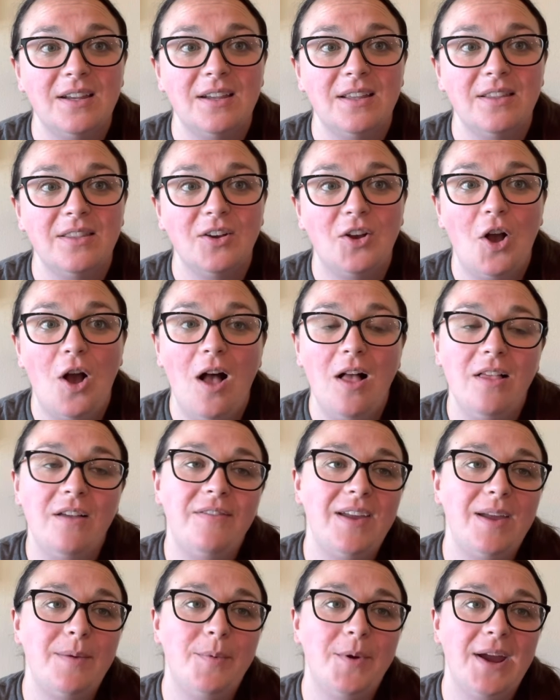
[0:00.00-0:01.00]
The call of
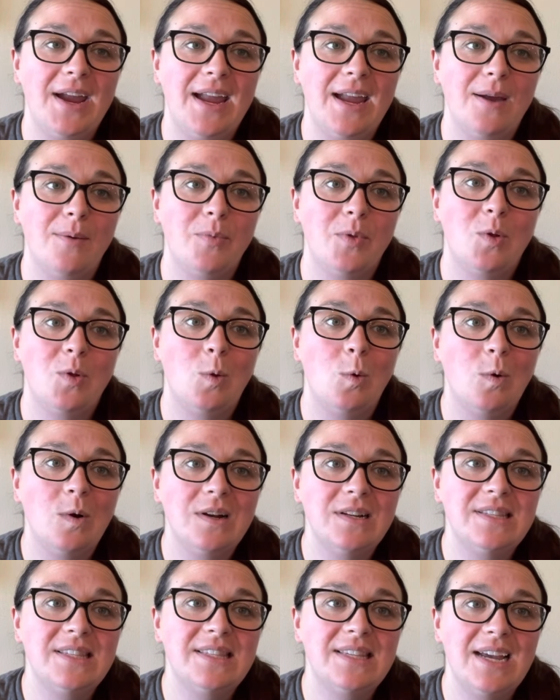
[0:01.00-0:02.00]
Abraham, the
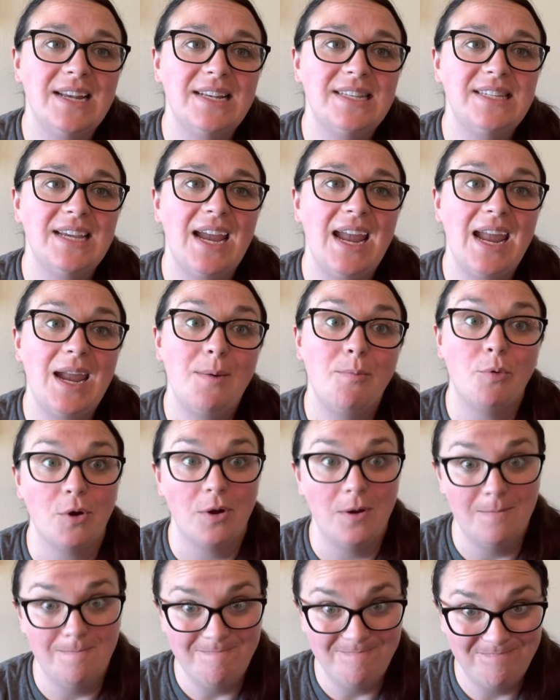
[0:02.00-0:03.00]
Lord said to
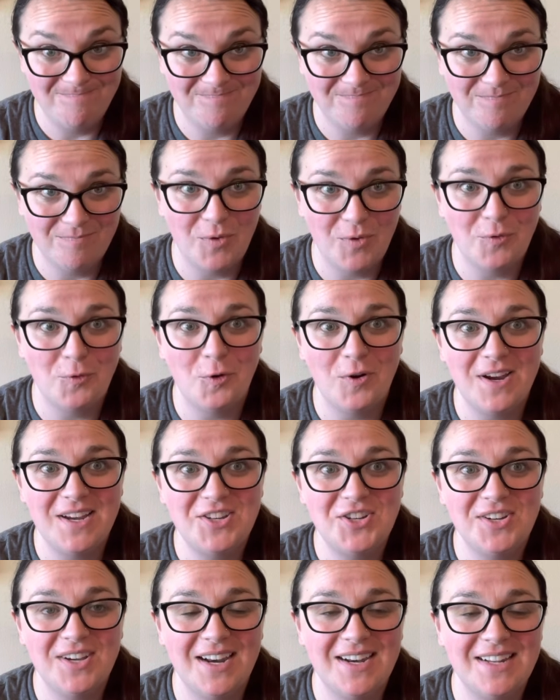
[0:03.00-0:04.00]
Abram, before he
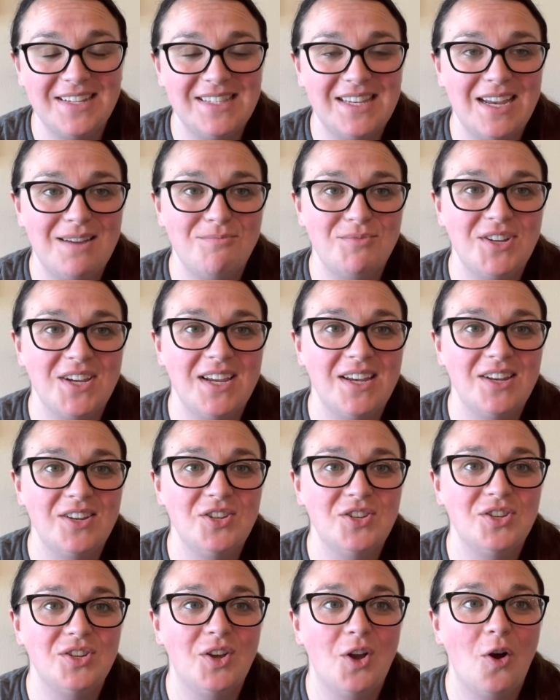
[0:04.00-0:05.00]
got his name
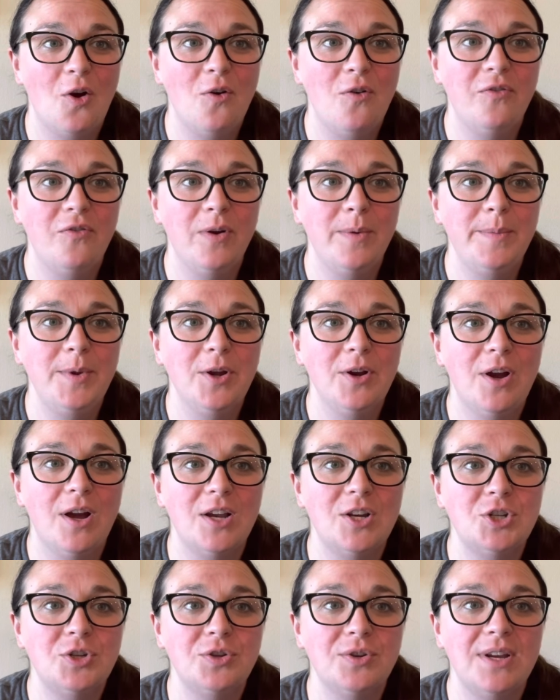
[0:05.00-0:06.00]
changed, Go from your
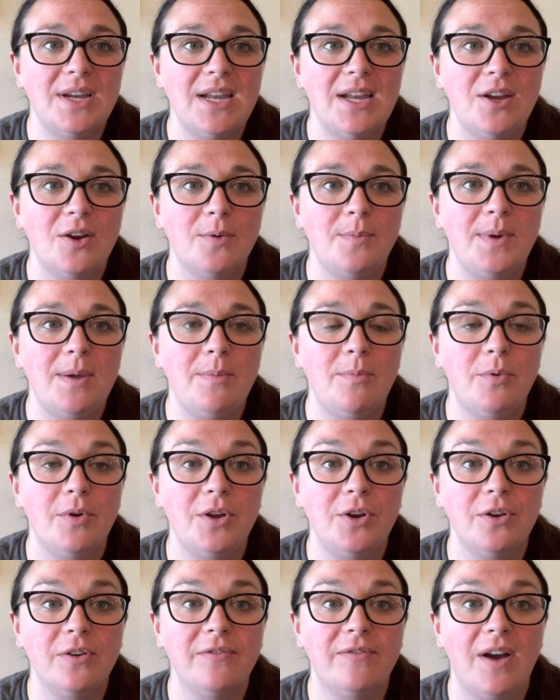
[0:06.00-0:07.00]
country, your people,
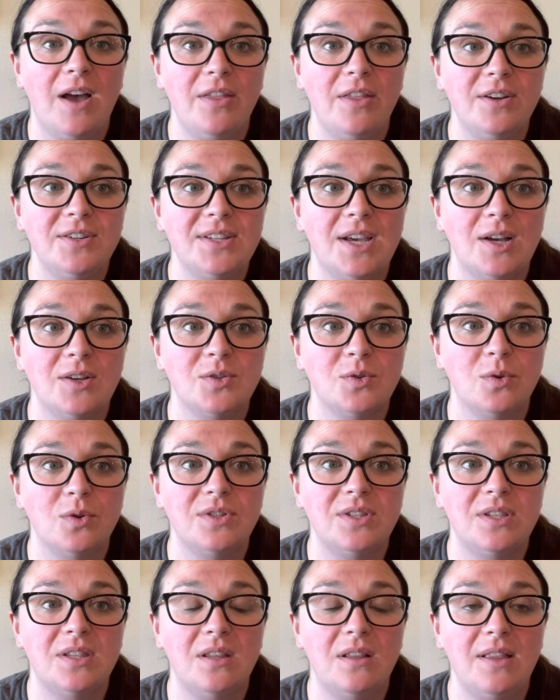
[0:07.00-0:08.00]
and your father's household
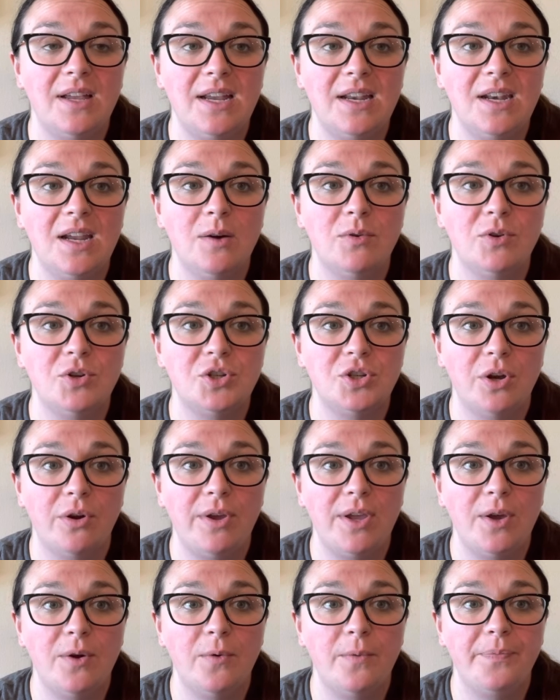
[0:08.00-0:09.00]
to the land I will show
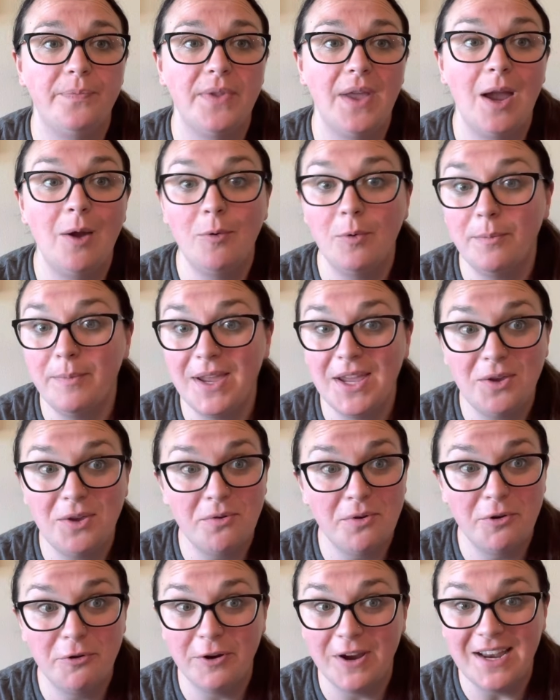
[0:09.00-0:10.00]
you. I will make you
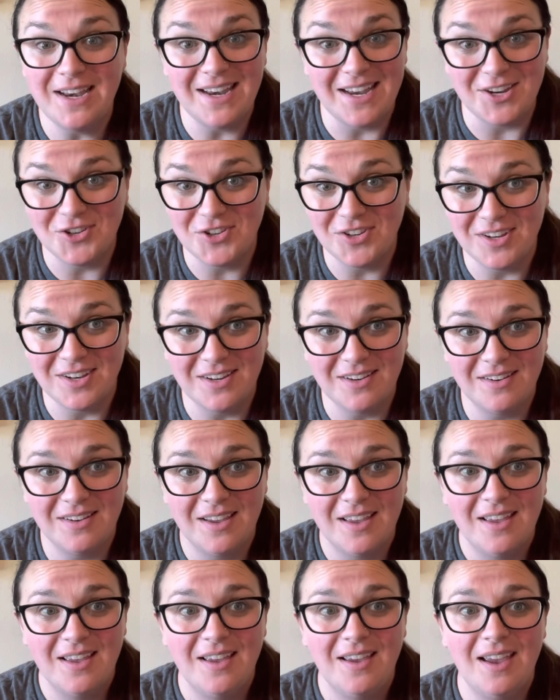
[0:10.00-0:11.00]
a great nation
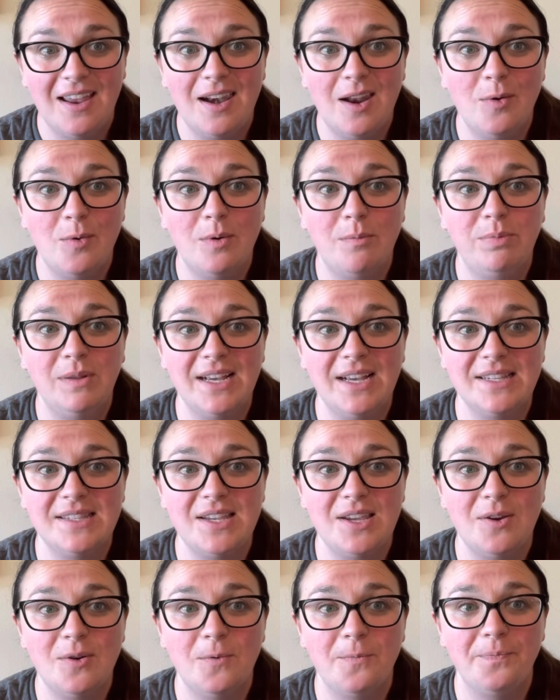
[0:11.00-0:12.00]
and I will bless
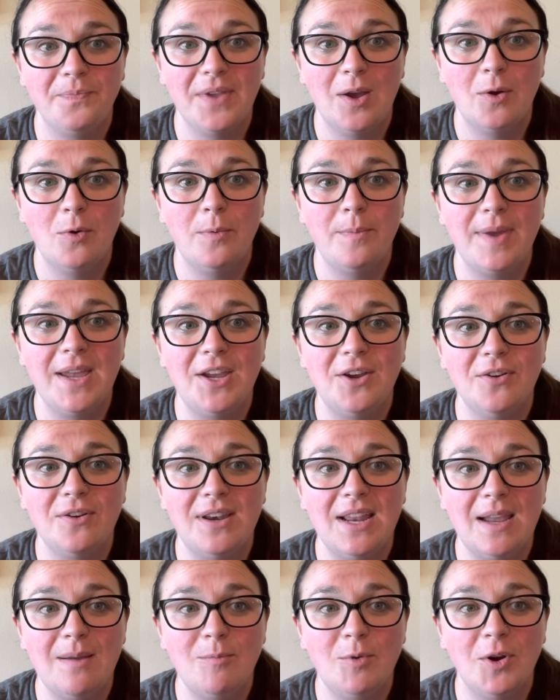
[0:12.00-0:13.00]
you. I will make your
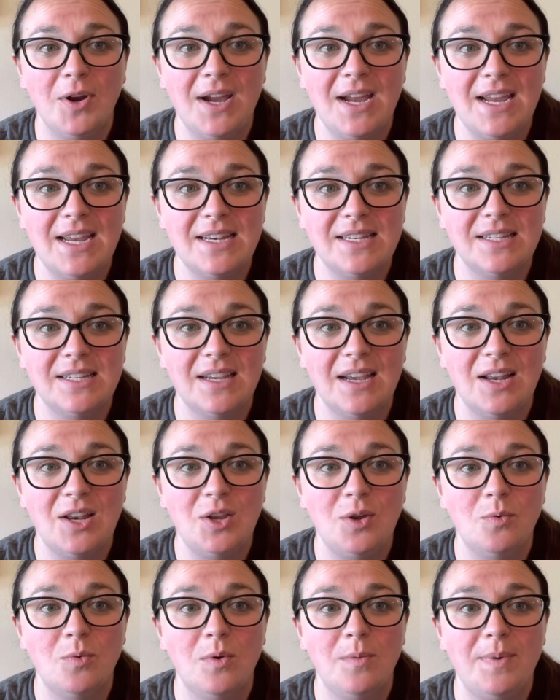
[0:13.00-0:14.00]
name great, and
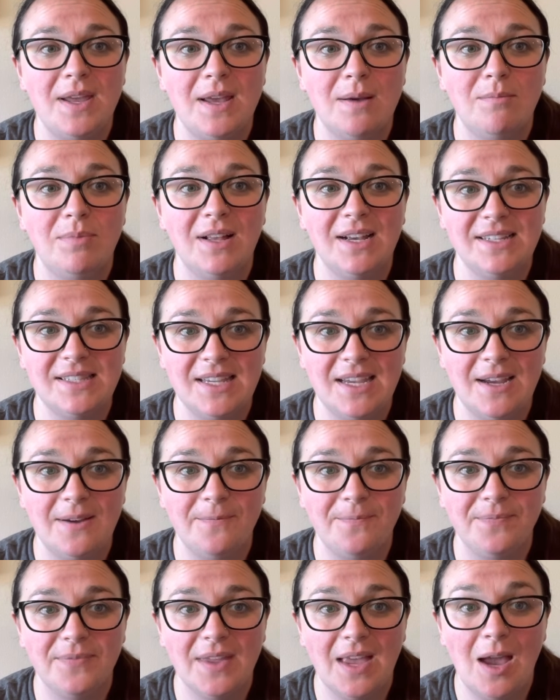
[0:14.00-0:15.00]
you will be a
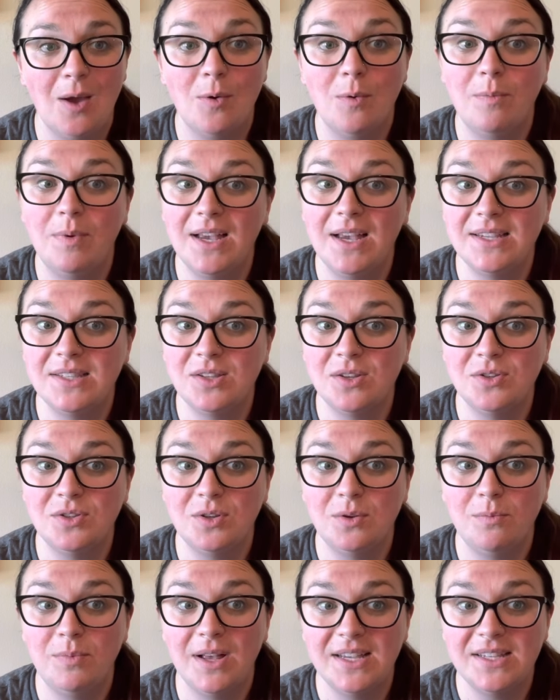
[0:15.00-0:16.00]
blessing. I will bless those
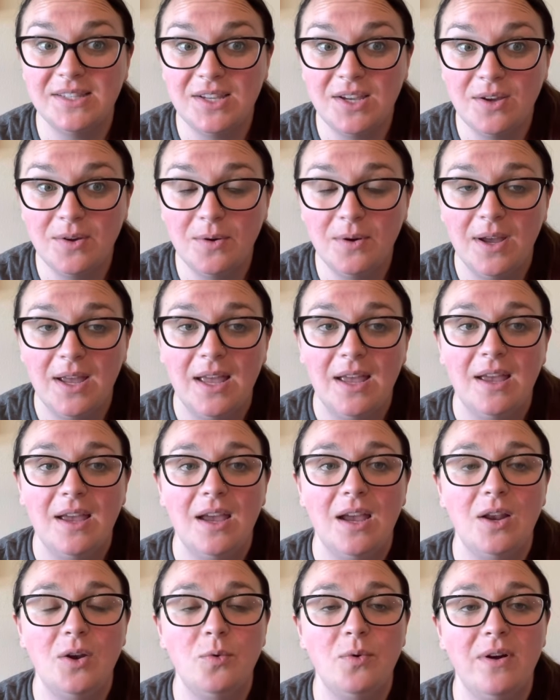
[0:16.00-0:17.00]
who bless you,
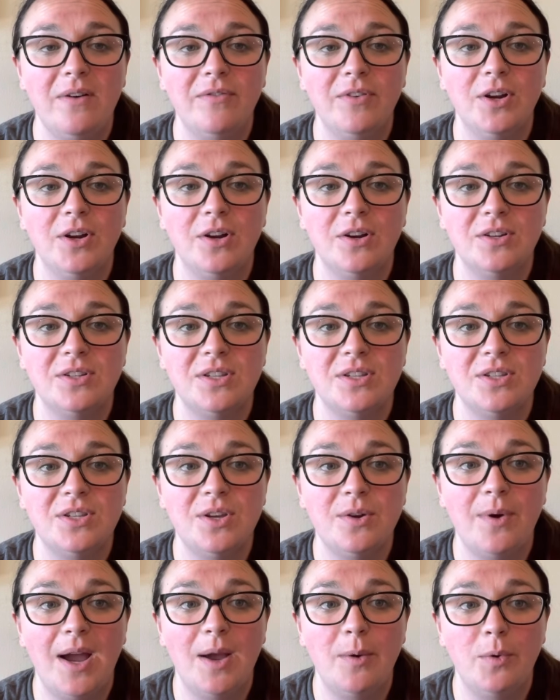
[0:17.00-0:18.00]
and whoever curses
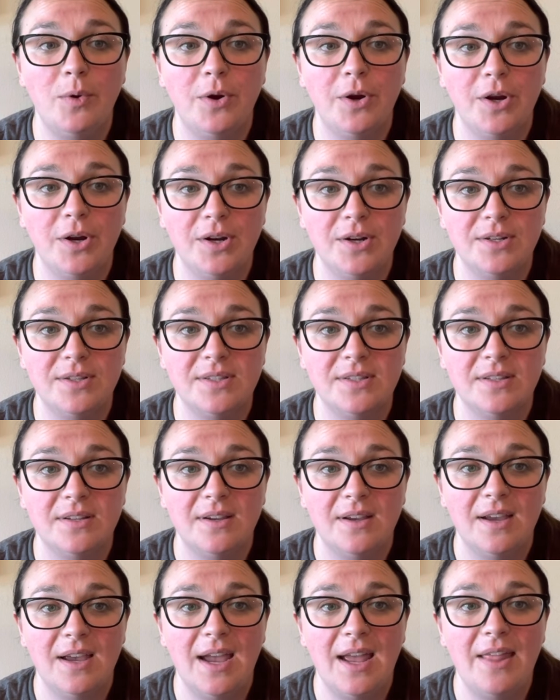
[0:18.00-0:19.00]
you, I will curse.
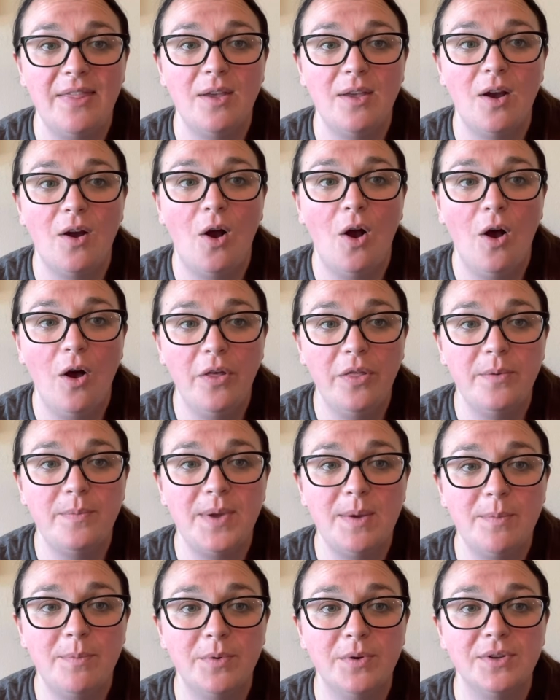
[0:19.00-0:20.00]
And all the
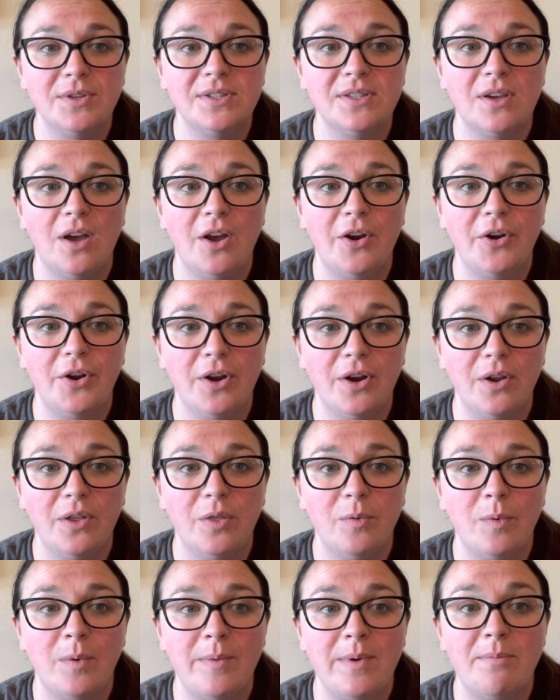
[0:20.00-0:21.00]
peoples on
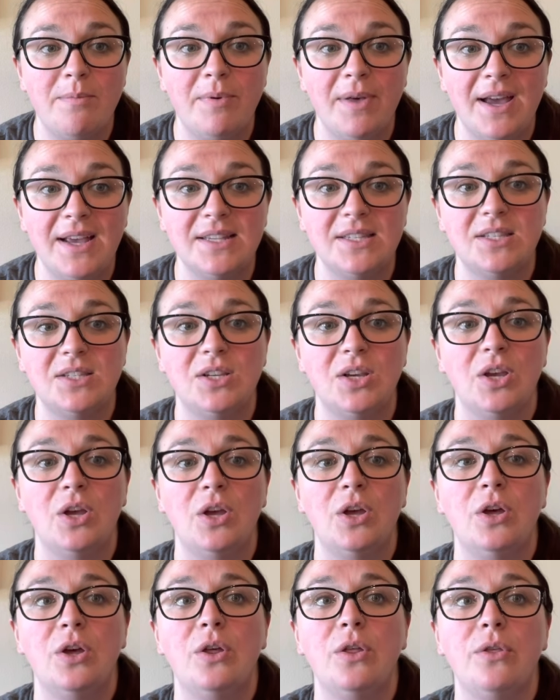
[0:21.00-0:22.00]
earth will be blessed
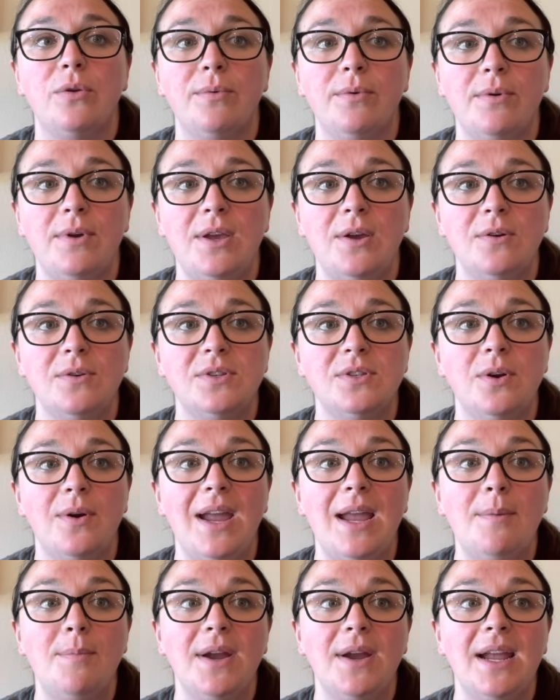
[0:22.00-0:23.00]
through you. So
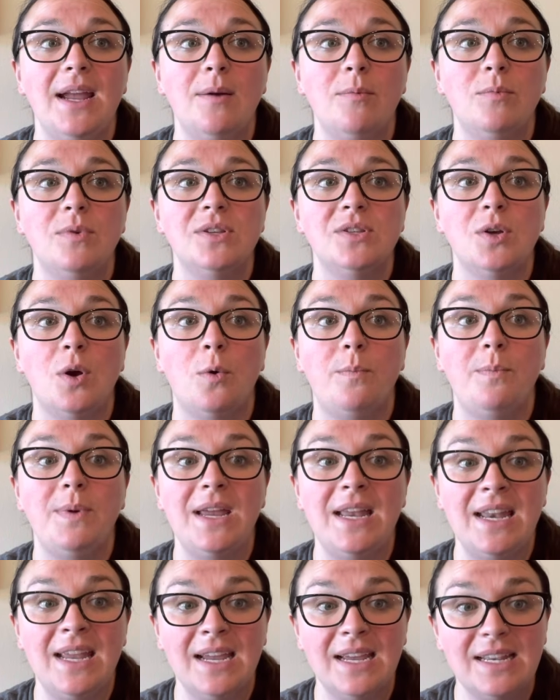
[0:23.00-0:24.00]
Abraham was
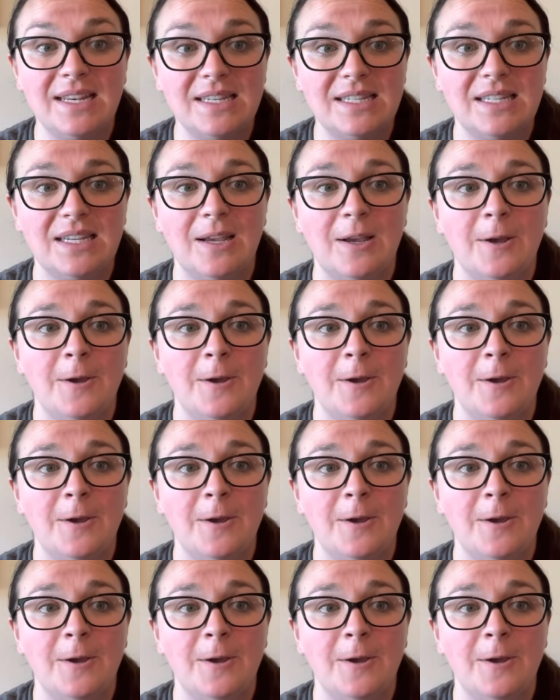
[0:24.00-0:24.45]
obedient.